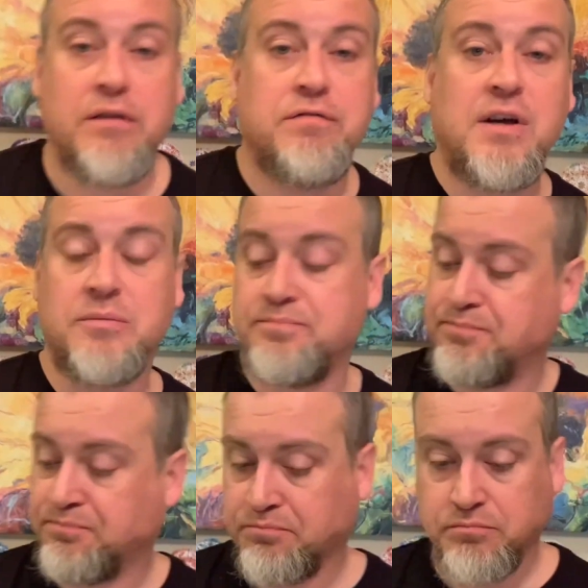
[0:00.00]
of fun.
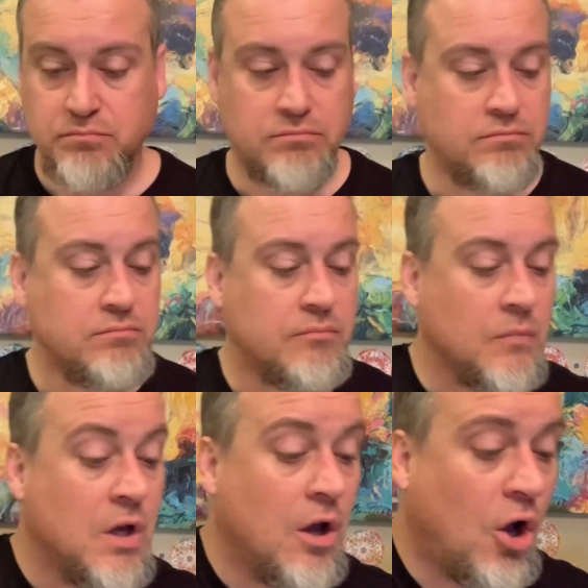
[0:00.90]

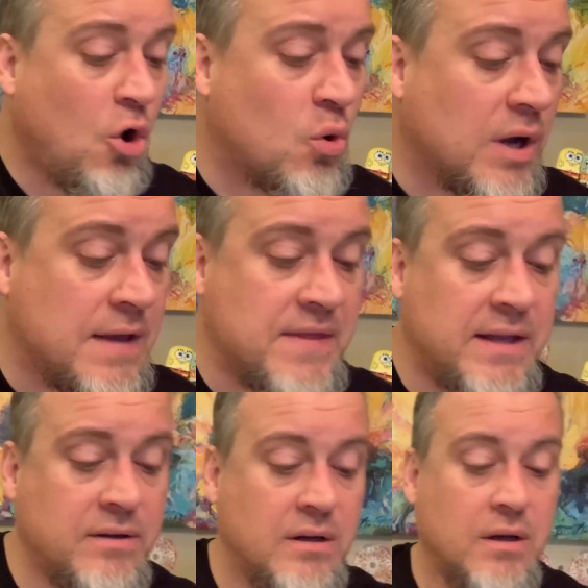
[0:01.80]
Oh, and
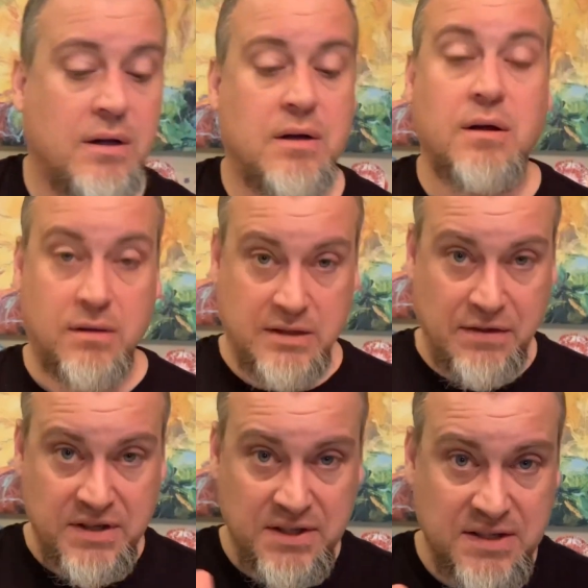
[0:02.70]
then, now
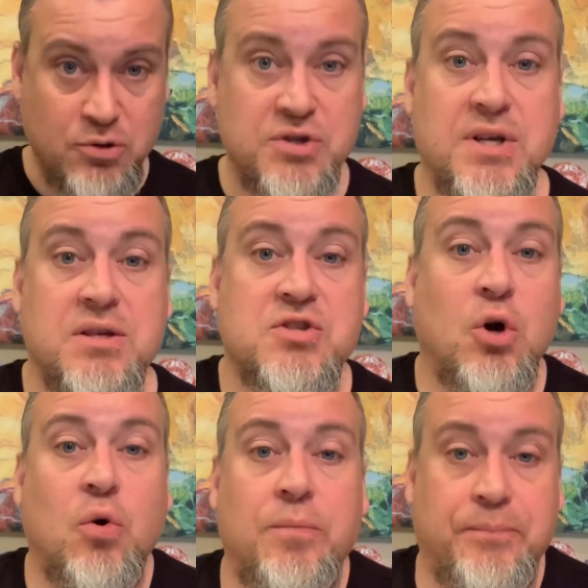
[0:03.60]
this is interesting.
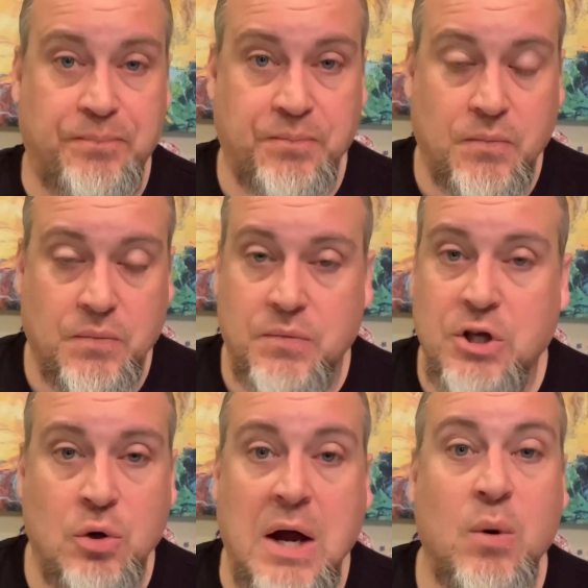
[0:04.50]
So you
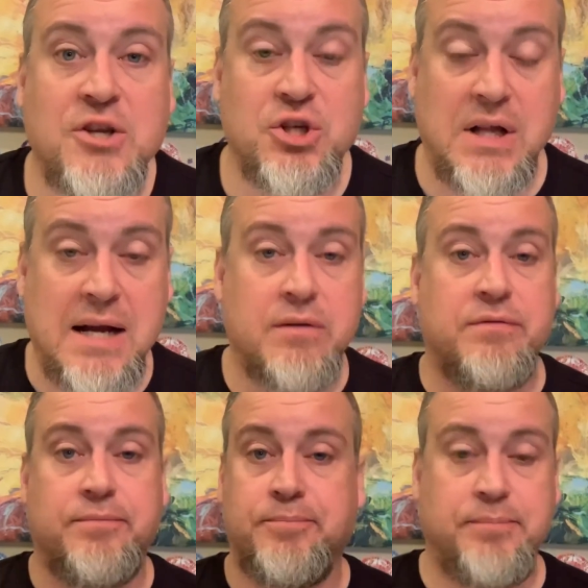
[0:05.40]
know, I watch a lot of,
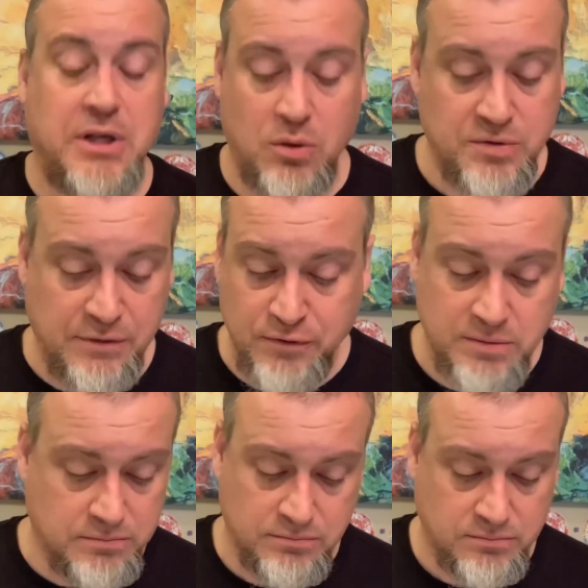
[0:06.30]
you know, different
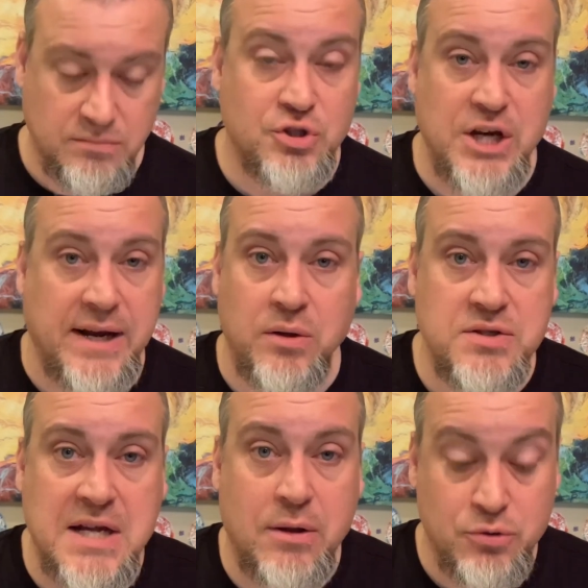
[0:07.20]
channels,
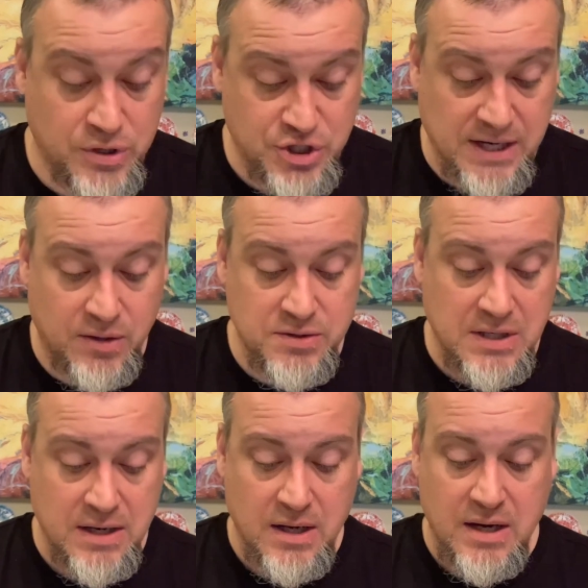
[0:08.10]
Dollar Tree channels,
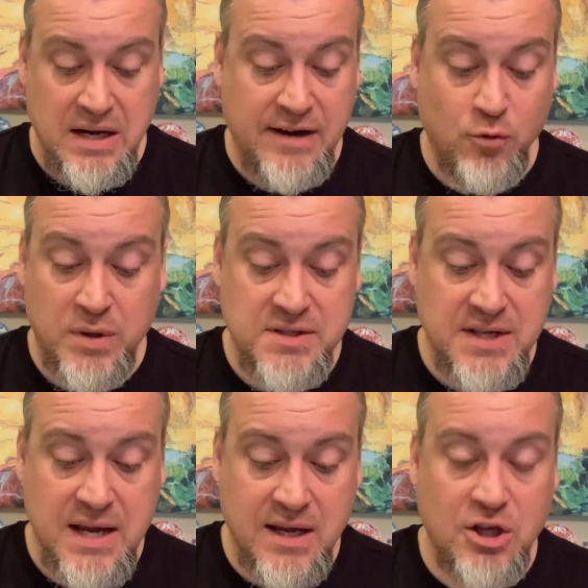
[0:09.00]
and everyone's
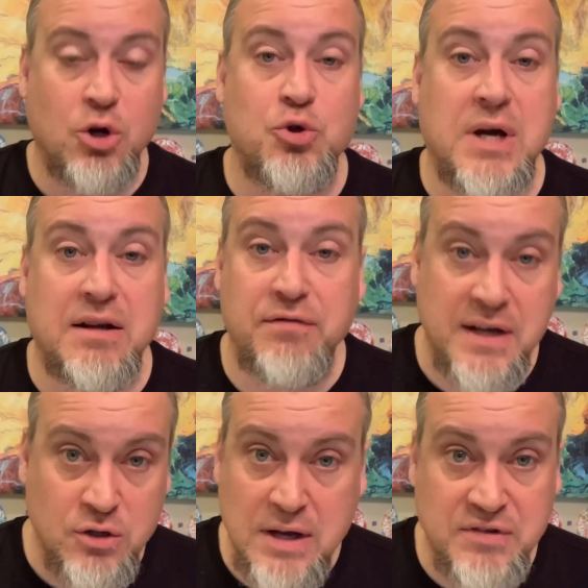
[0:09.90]
saying, you know, you got to
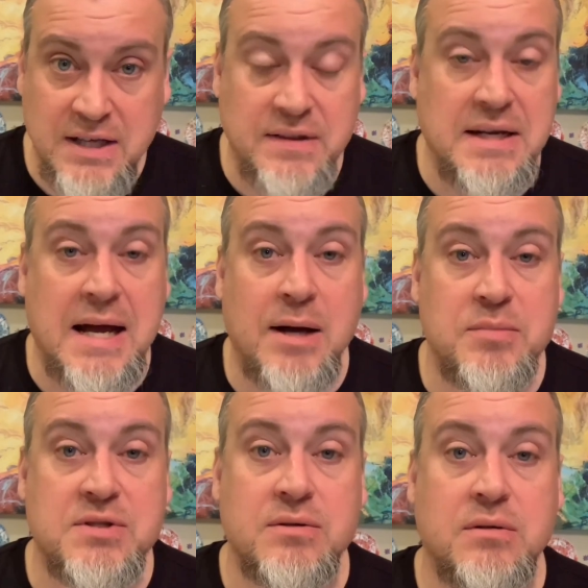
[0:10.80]
find, you have to get the
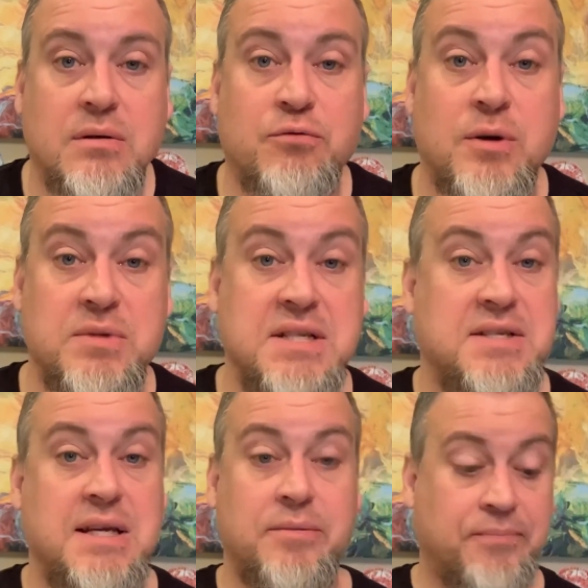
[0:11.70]
knobs from
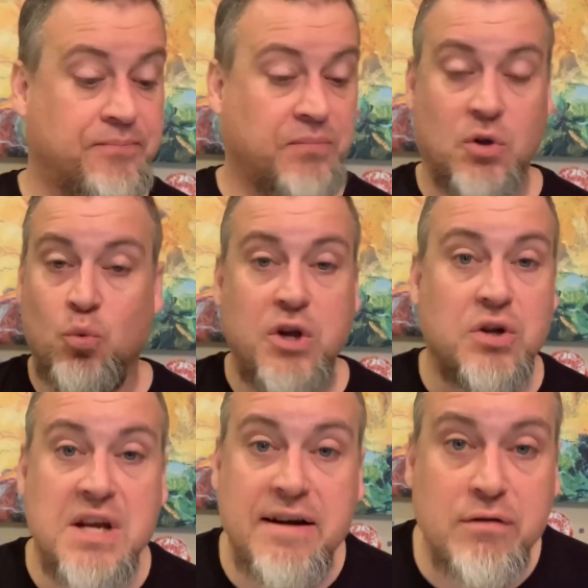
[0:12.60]
DT. We
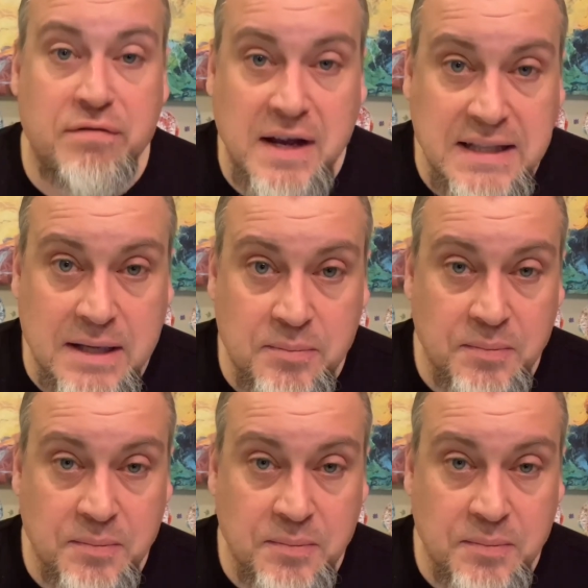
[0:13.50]
could never find them.